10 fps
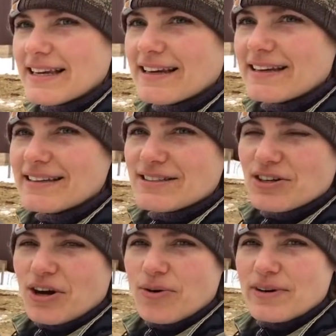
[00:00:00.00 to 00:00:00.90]
is
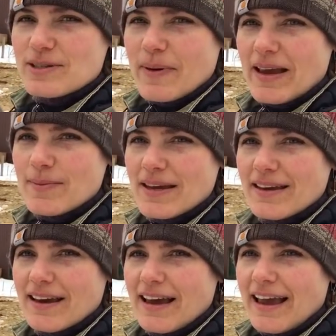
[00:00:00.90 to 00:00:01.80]
Nakona's
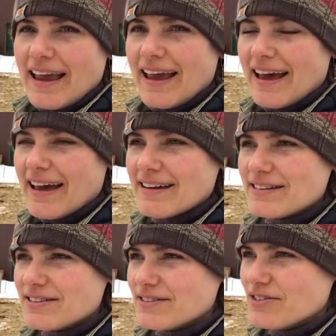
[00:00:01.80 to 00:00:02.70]
baby.
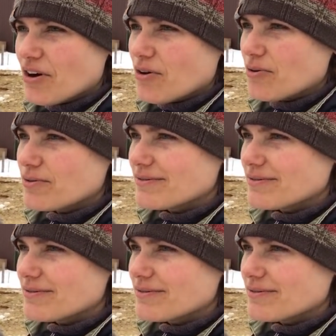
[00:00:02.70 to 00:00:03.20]
And no,